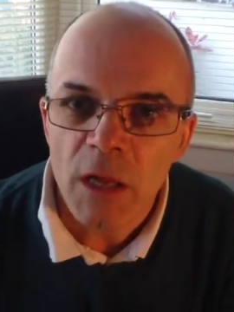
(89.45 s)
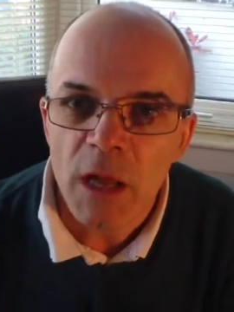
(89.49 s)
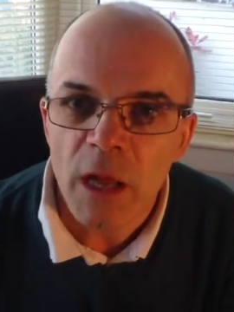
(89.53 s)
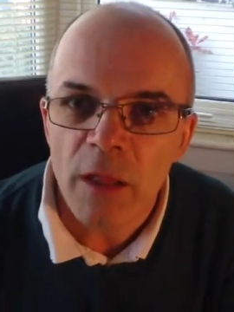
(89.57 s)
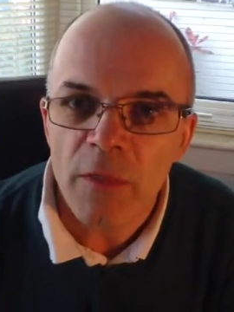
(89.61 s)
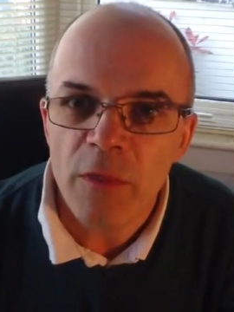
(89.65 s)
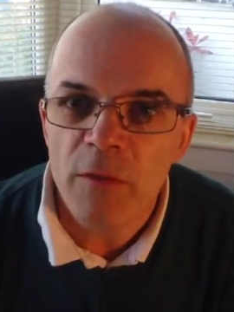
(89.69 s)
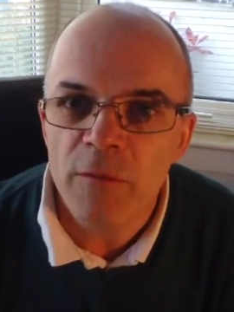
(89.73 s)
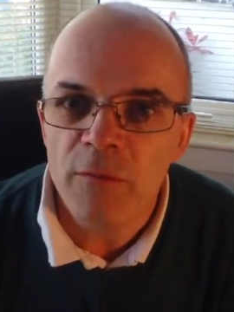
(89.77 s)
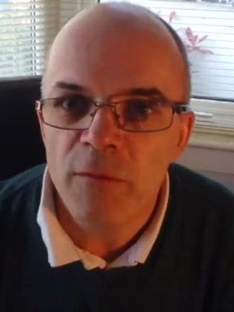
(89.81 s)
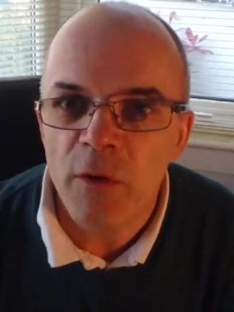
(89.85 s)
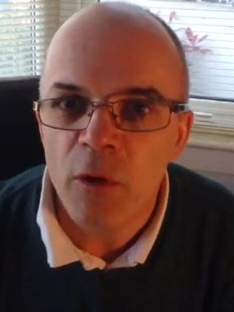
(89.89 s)

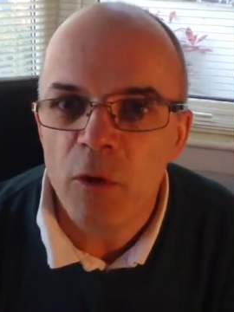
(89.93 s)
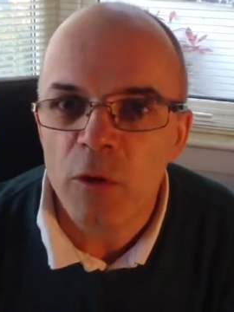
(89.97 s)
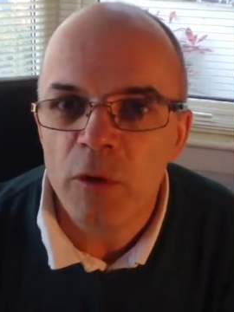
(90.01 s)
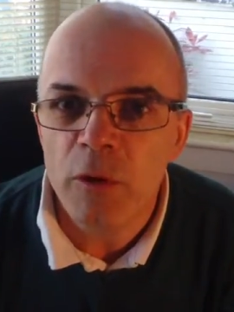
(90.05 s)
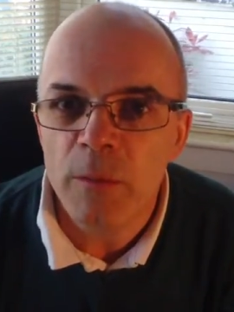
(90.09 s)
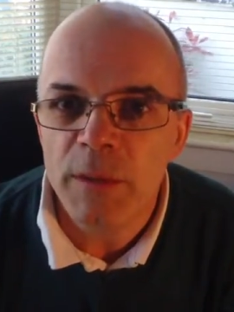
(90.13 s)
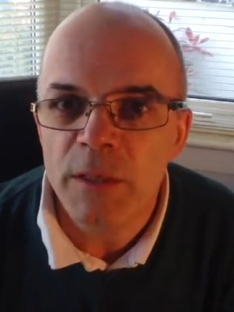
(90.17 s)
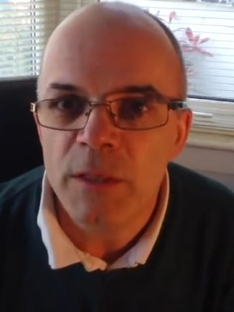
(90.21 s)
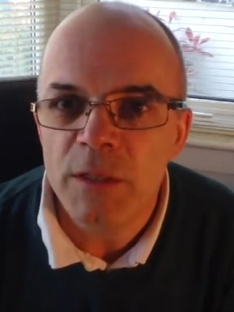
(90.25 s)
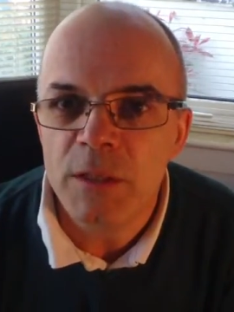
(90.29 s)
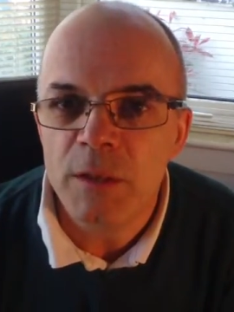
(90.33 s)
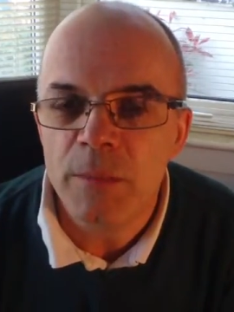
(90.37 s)
and the
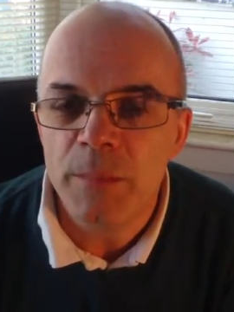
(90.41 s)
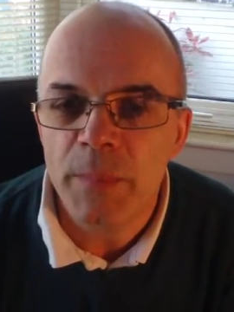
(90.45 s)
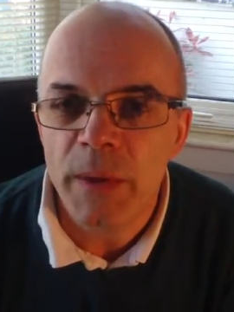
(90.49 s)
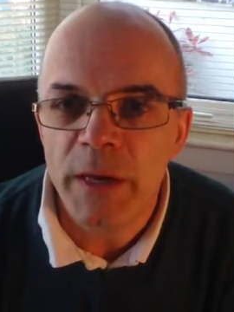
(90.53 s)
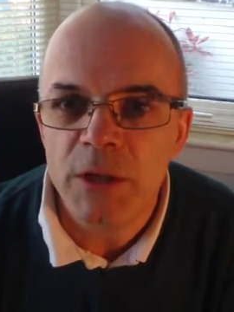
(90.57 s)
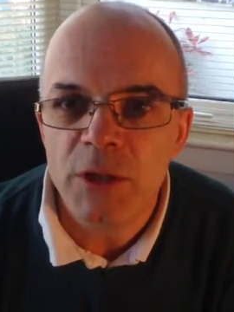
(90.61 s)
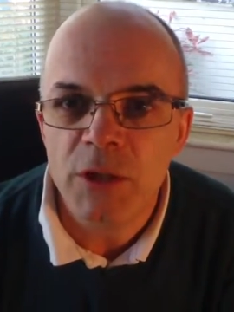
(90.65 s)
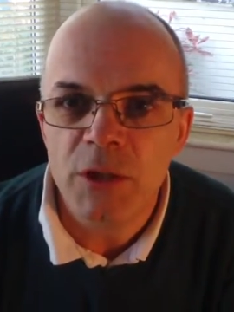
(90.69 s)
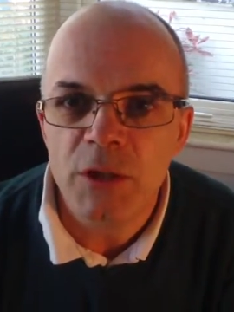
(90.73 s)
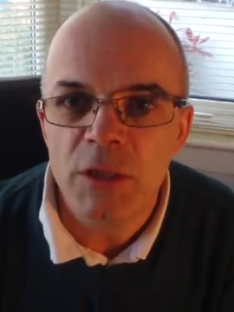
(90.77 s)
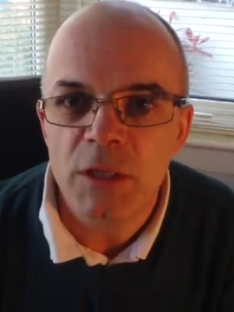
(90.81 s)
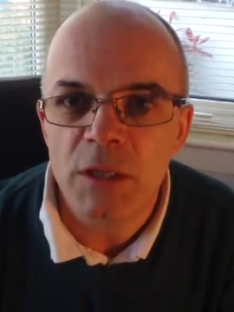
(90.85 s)
volume into the
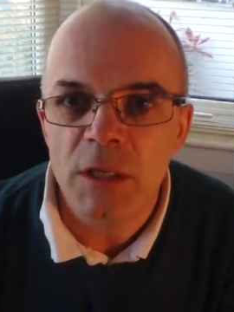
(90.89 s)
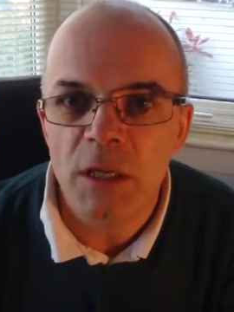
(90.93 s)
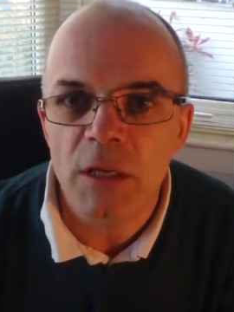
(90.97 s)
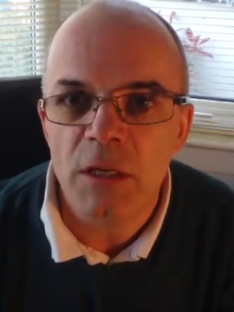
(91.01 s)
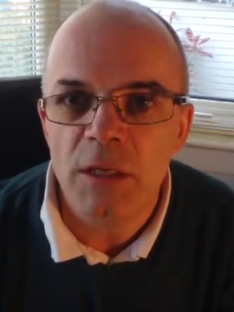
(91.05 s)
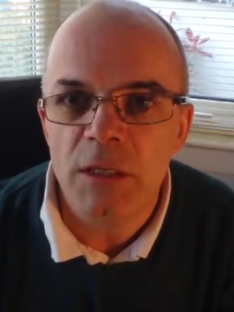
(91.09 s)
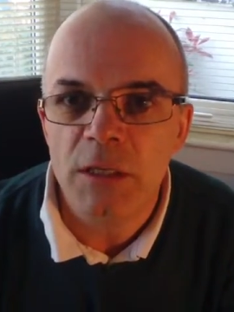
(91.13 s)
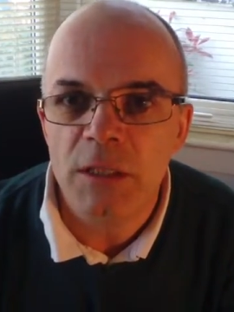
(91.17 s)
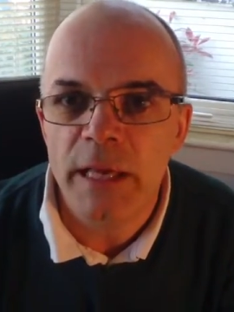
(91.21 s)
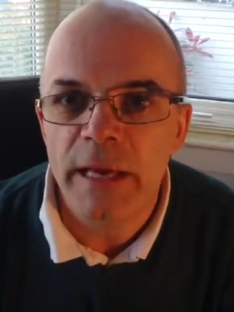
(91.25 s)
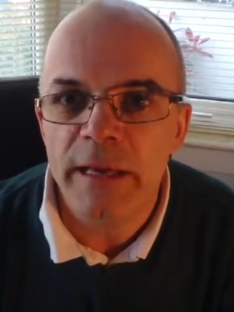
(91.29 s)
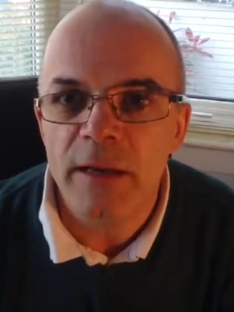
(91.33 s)
patient's
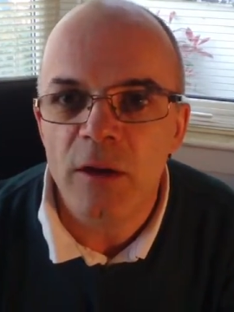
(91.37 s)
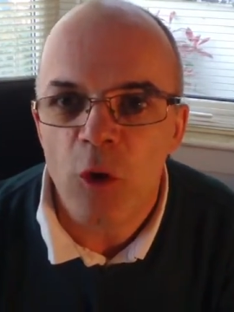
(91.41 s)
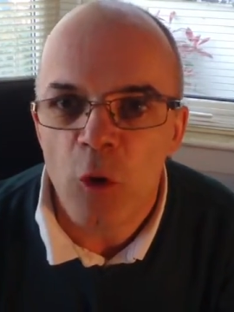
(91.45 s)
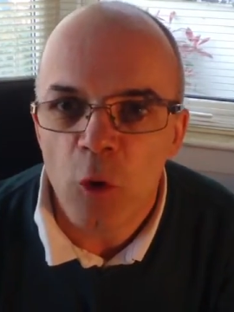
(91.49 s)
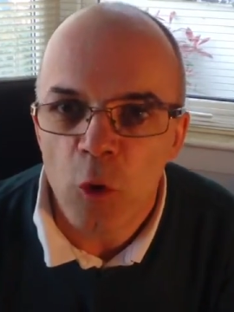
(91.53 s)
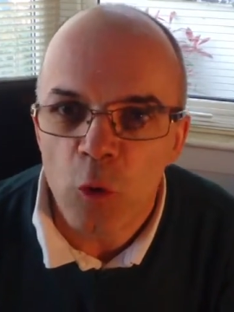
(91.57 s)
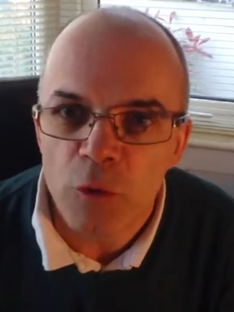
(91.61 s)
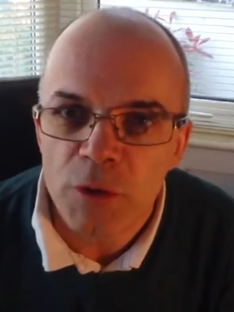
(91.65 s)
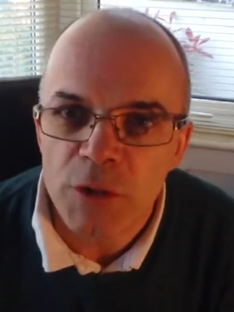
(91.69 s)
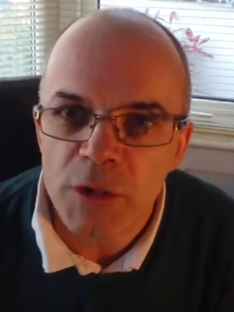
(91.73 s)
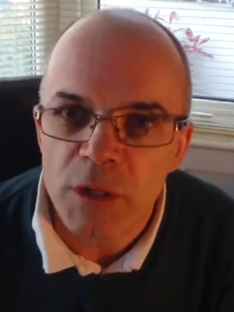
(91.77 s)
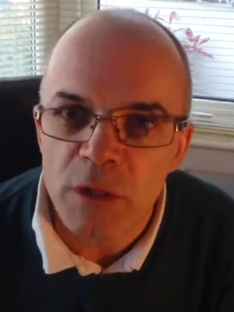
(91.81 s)
lungs then
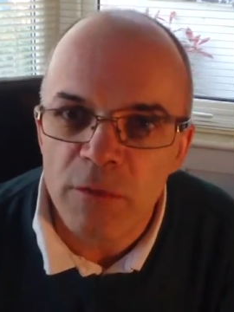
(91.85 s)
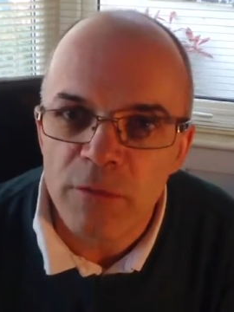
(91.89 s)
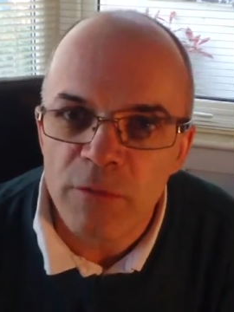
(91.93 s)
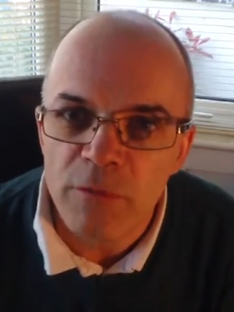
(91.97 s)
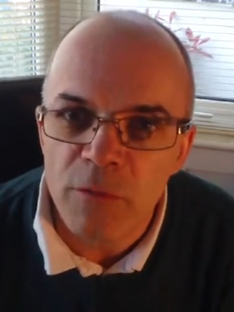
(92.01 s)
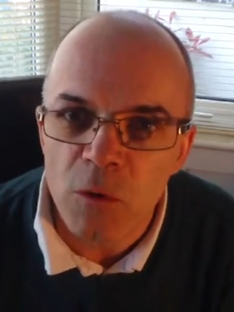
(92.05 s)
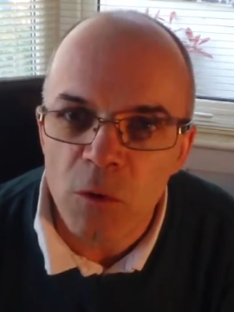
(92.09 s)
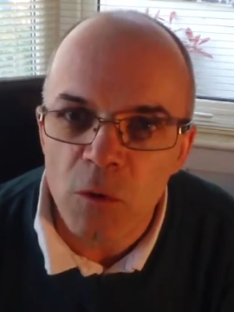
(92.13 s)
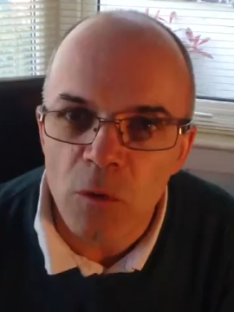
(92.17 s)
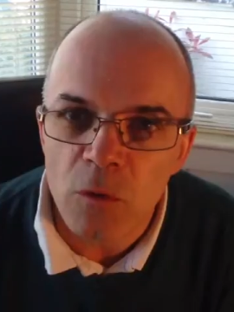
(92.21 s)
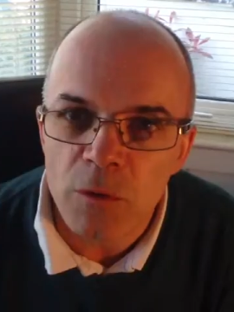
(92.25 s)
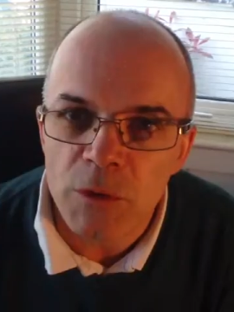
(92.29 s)
also
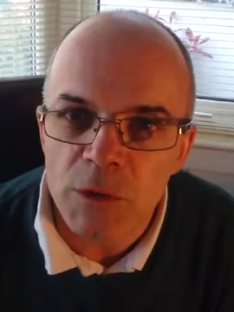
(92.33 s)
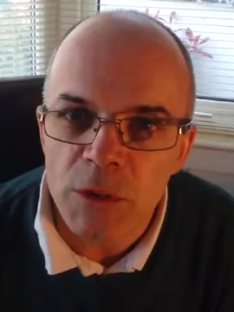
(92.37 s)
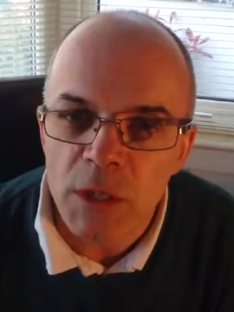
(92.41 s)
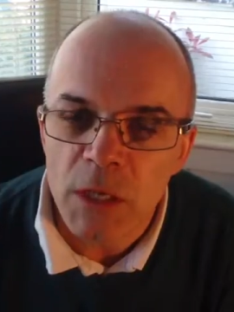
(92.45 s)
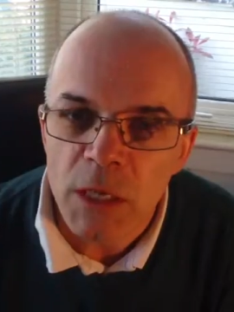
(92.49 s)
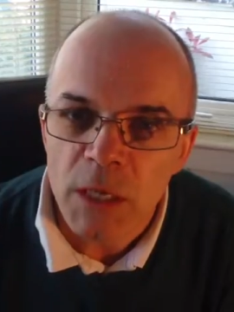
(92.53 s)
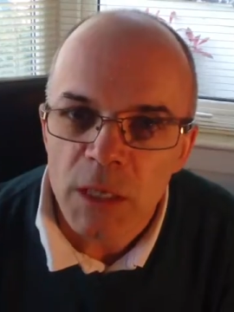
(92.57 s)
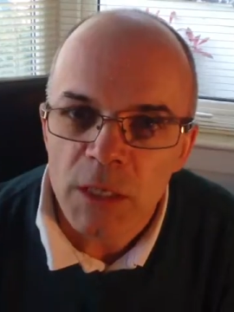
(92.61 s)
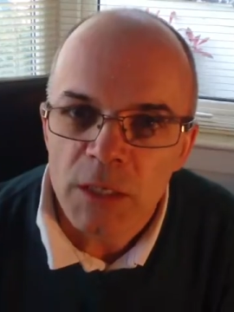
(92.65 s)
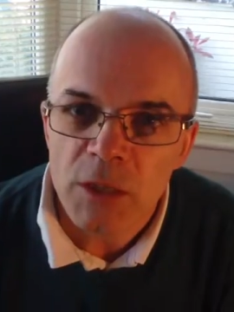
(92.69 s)
falls.